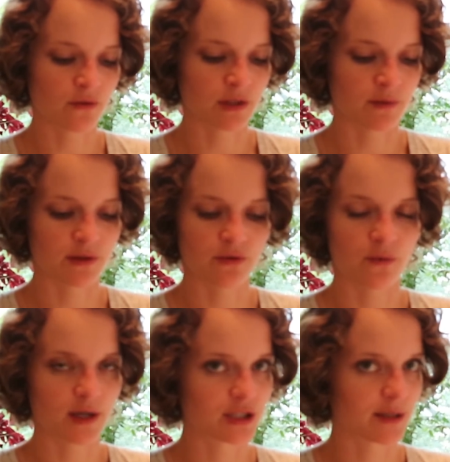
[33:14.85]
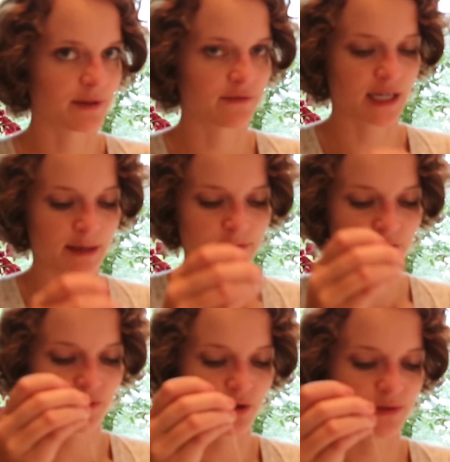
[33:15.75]
only went through the wash a couple of times
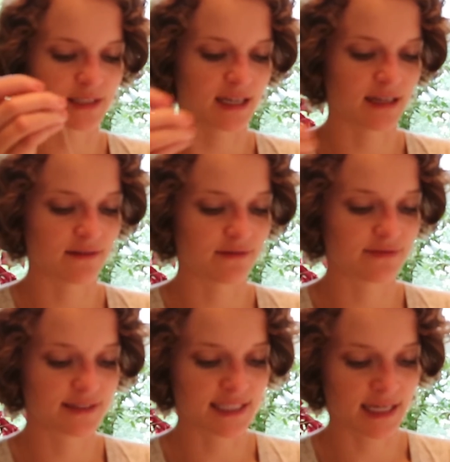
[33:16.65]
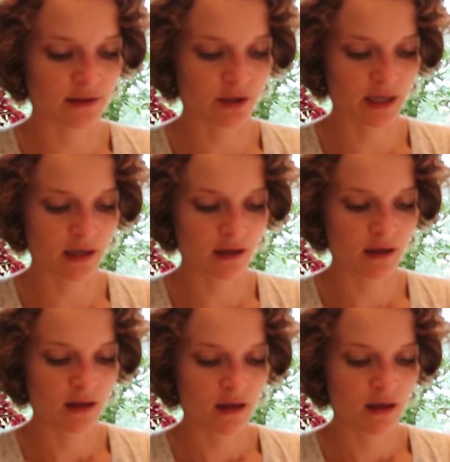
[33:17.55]
before it was kind of sad looking,